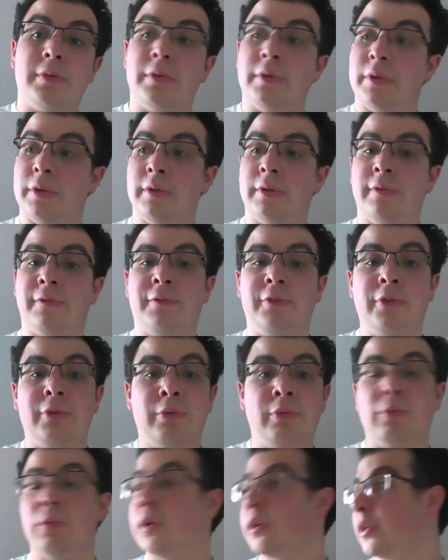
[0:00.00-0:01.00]
If
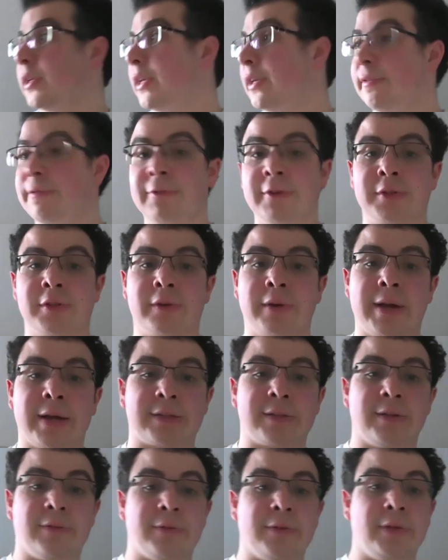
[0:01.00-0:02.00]
you want to get physical
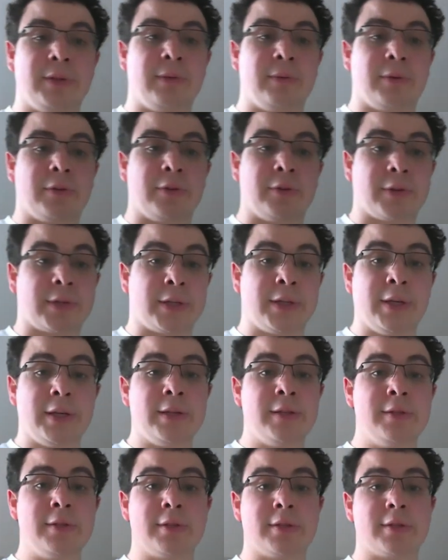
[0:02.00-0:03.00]
activity with your
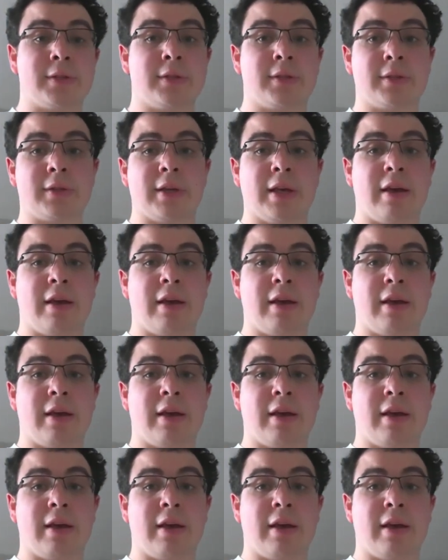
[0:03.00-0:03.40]
kids,